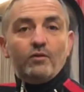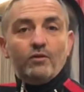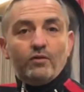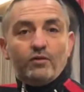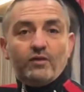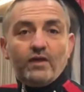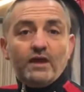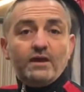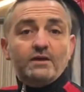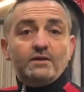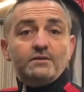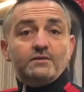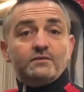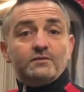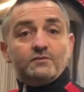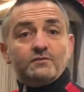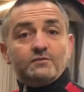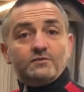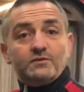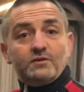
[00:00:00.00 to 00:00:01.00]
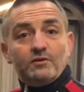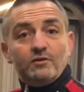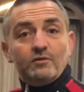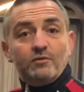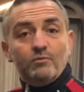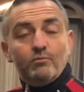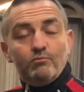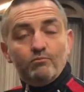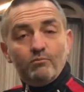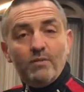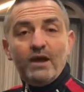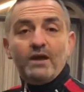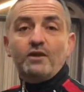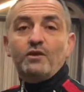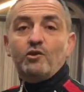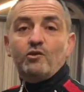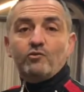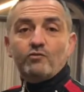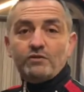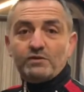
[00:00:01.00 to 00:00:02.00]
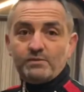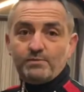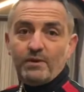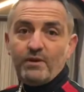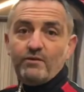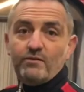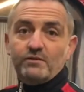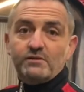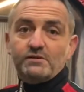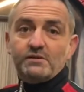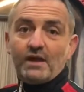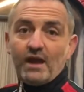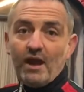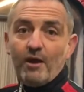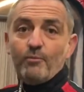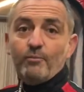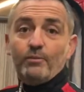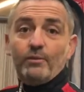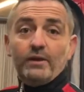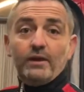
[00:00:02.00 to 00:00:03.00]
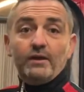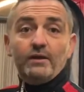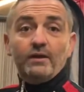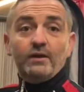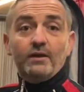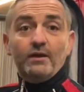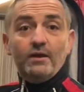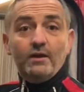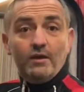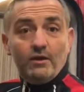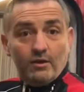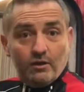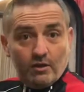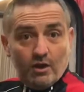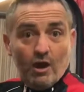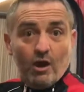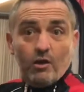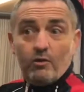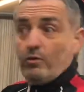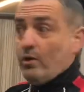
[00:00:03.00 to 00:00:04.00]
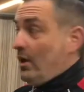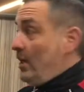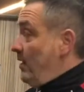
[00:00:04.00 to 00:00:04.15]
things to make your experience of camping go,